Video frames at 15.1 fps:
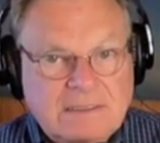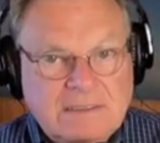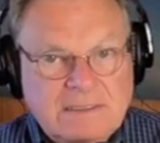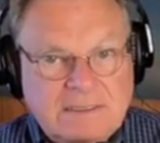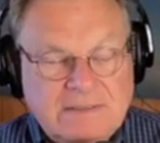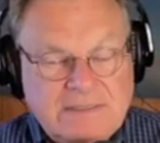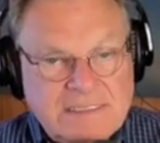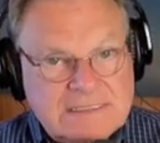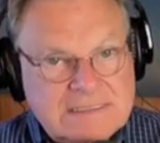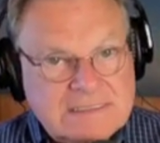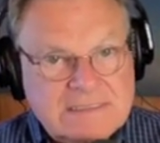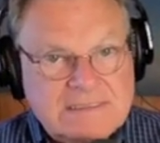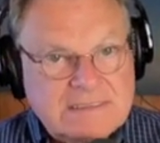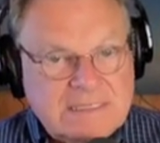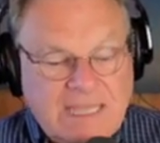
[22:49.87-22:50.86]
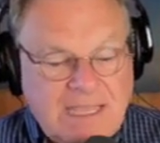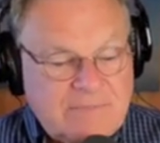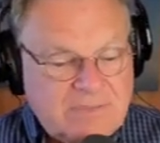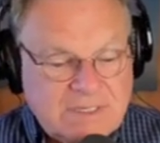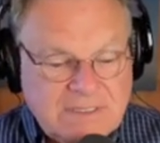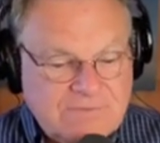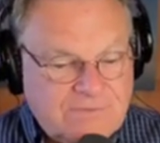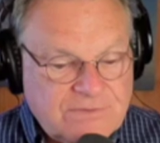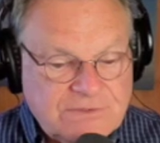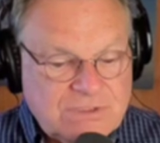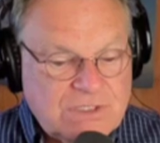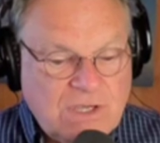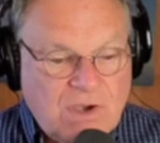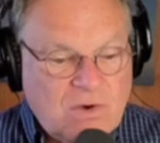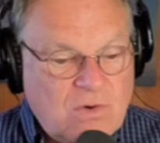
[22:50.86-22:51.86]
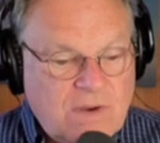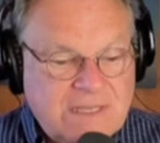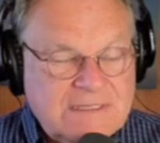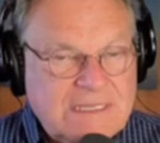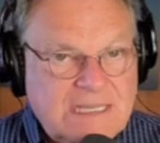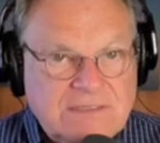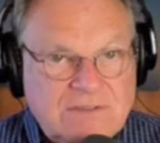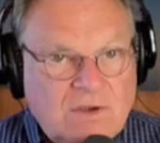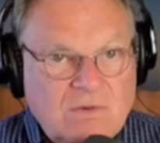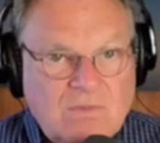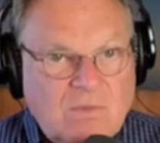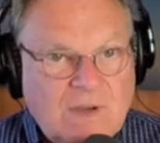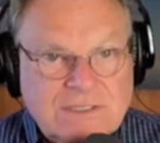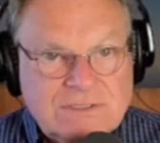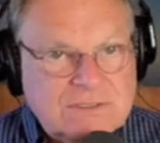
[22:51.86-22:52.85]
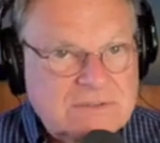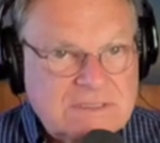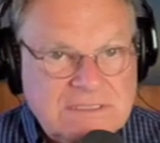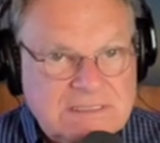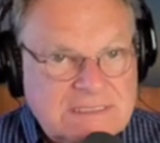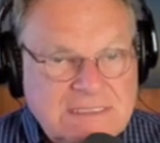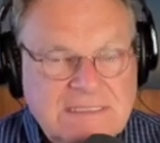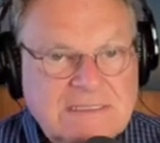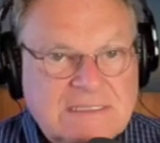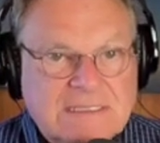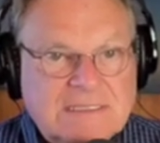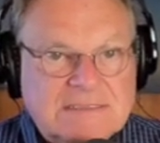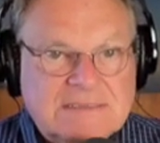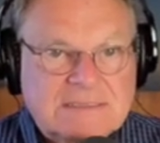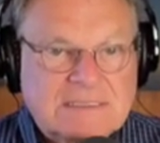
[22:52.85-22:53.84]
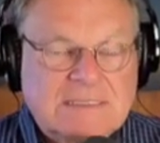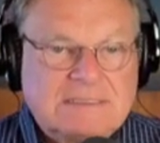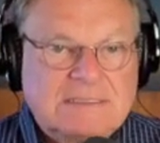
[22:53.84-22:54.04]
And this isn't happening for Joe, and they don't want you to see this.